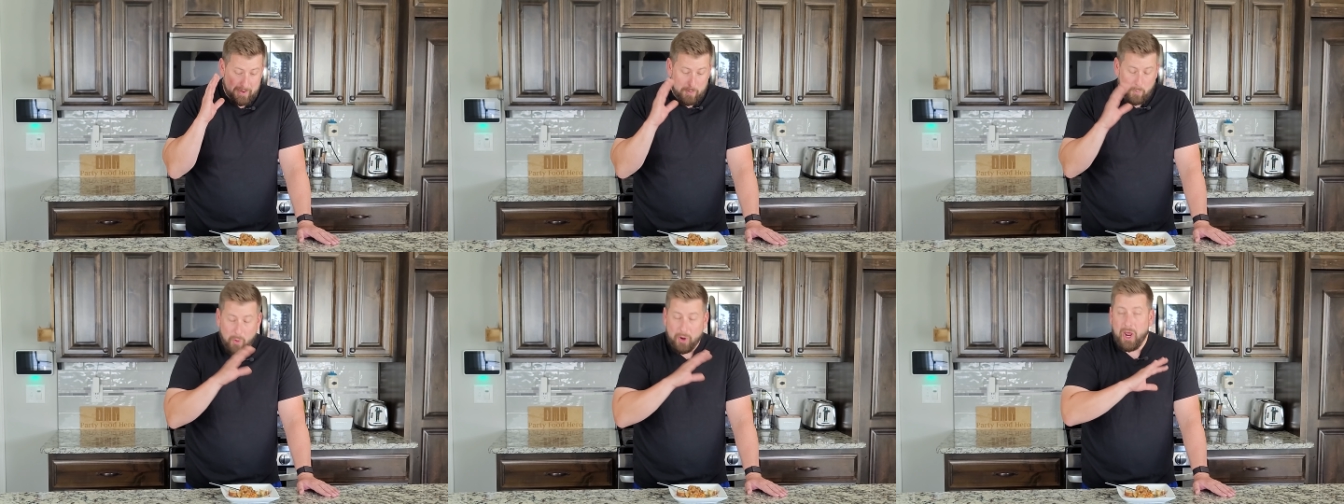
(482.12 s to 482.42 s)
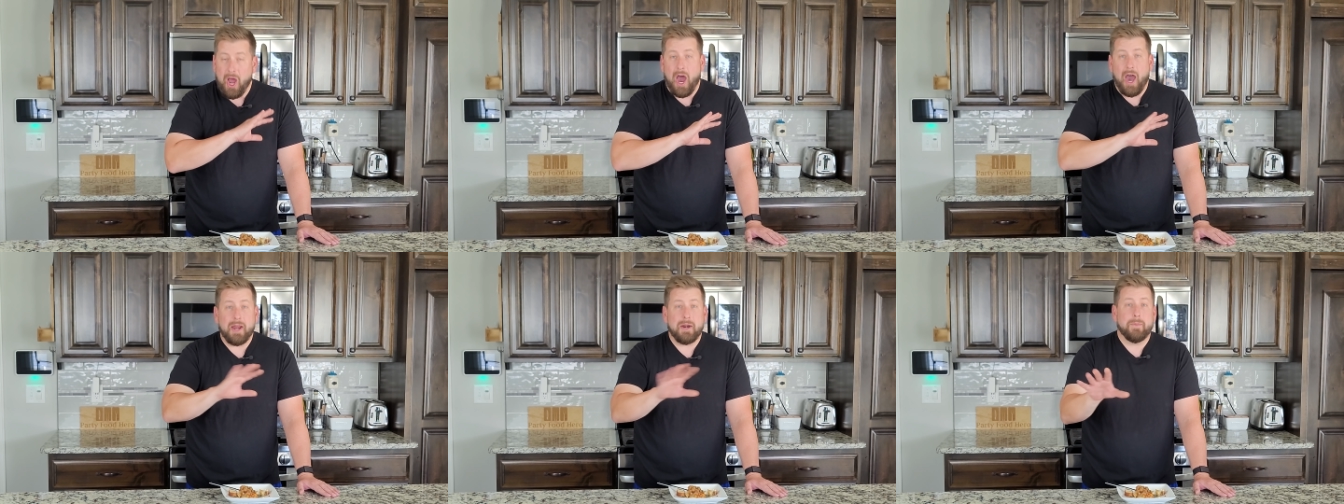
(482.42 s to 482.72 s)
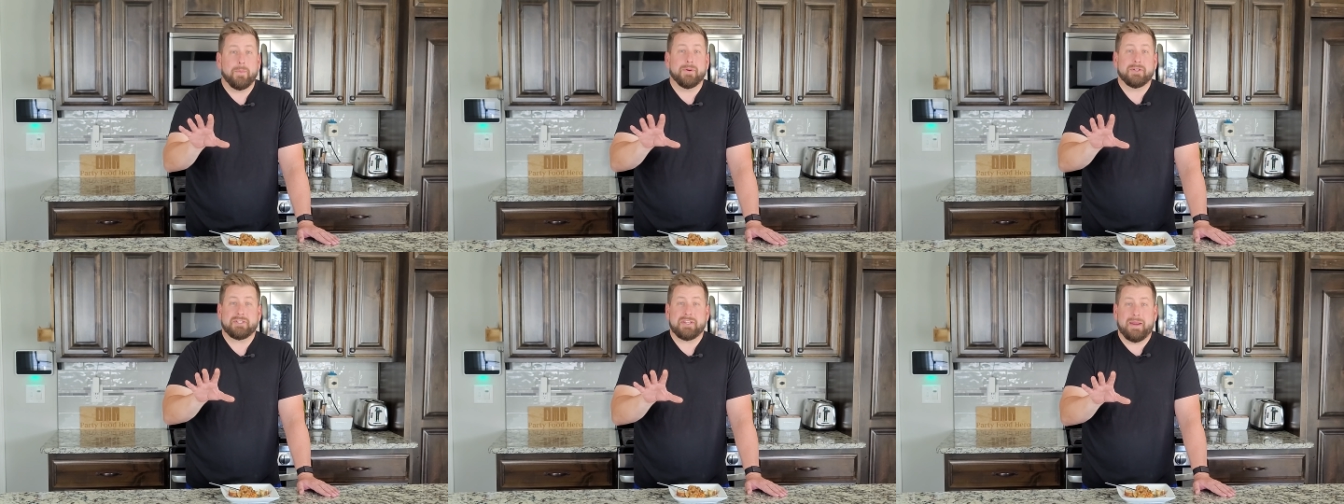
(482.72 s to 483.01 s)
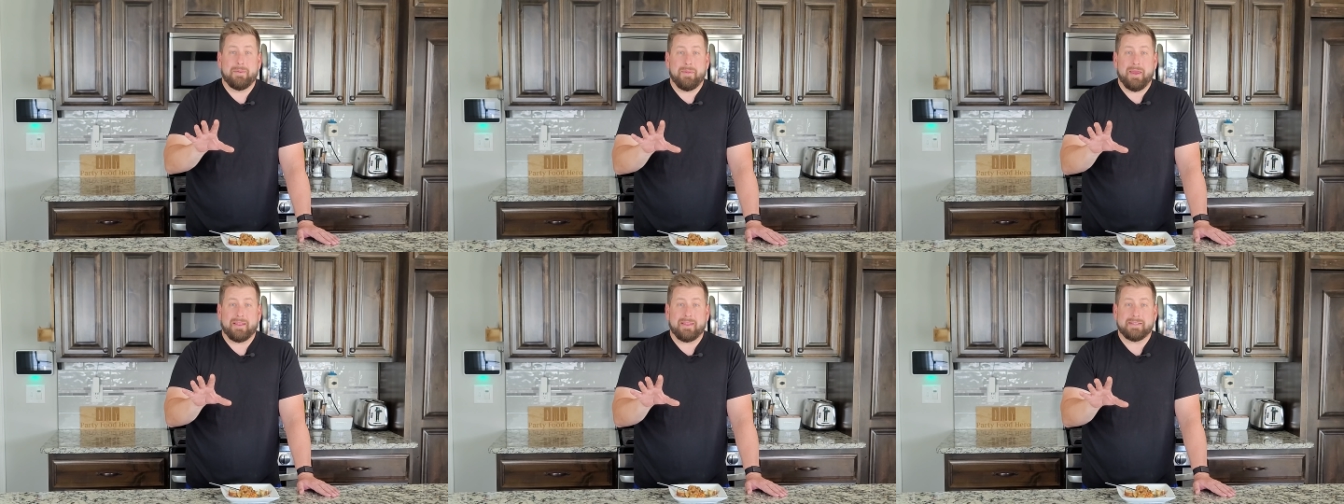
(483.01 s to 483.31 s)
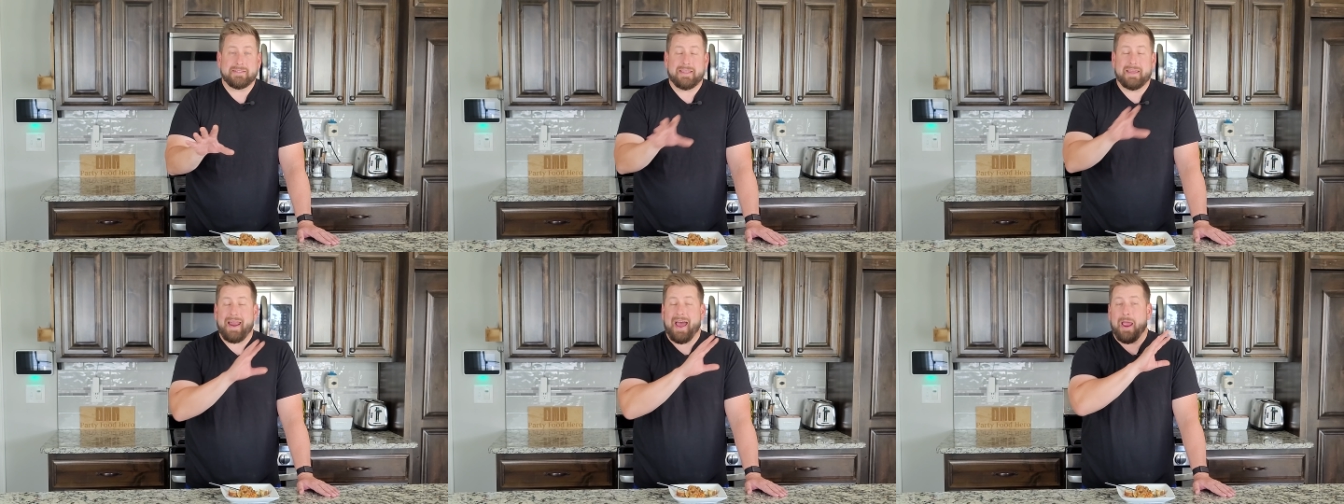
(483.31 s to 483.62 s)
100% make
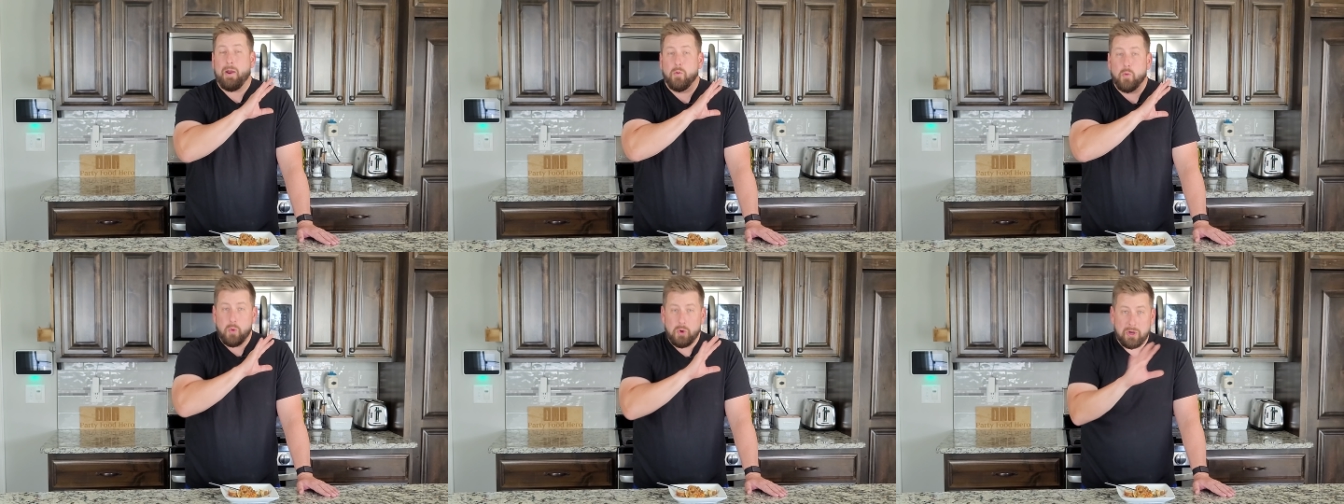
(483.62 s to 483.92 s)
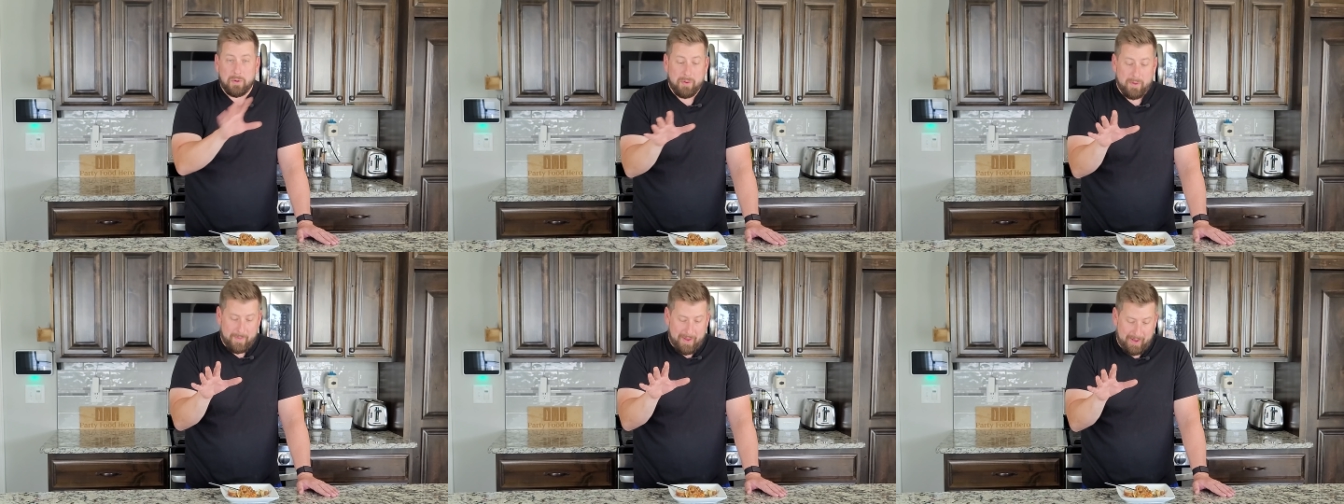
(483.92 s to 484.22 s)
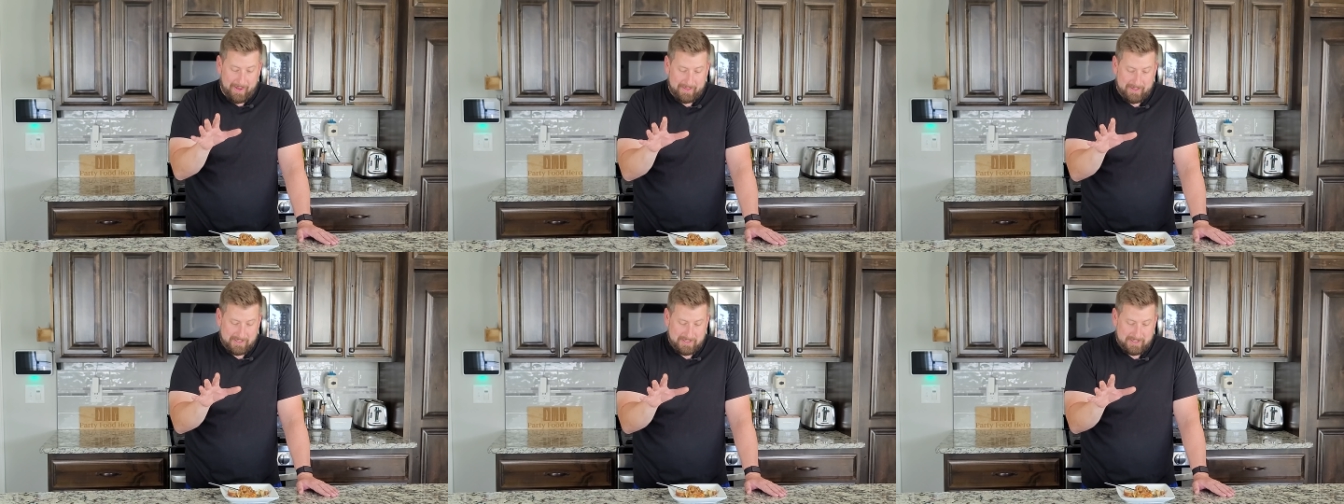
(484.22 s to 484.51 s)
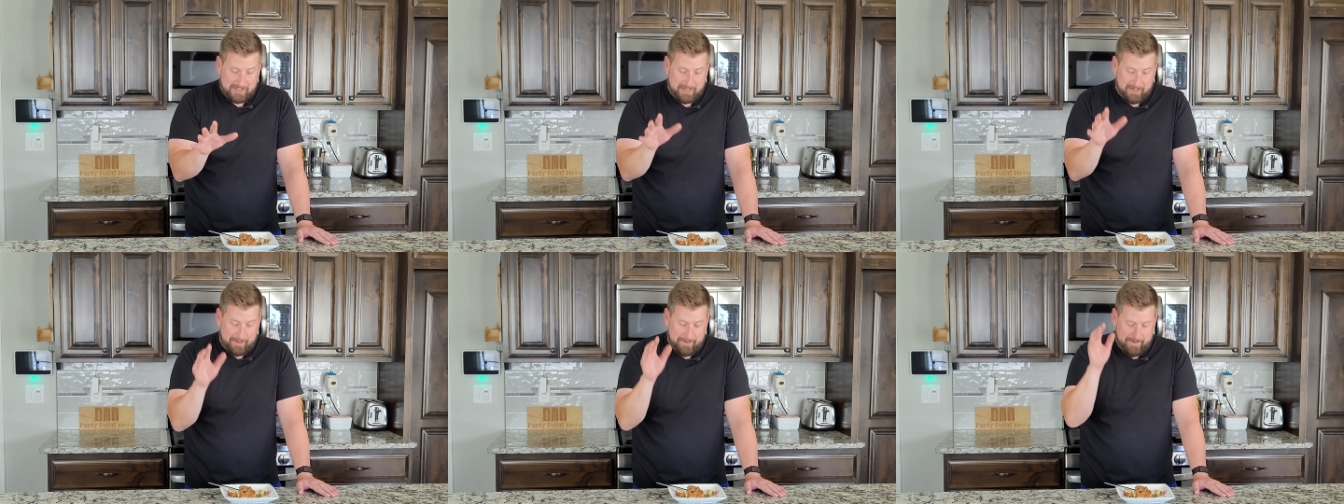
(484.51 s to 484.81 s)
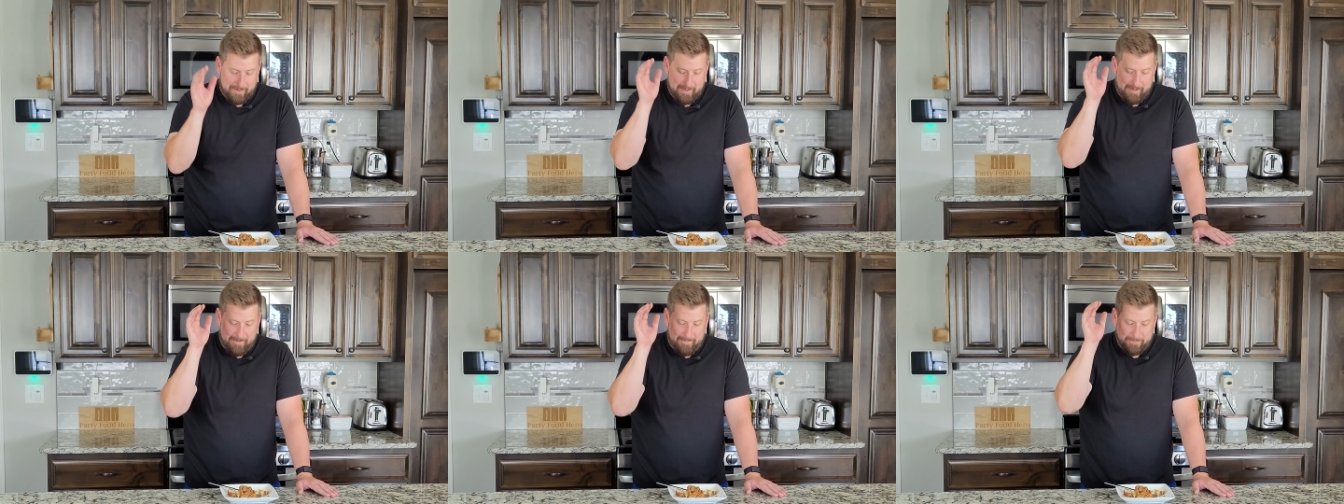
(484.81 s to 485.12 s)
this again. I will be making this again.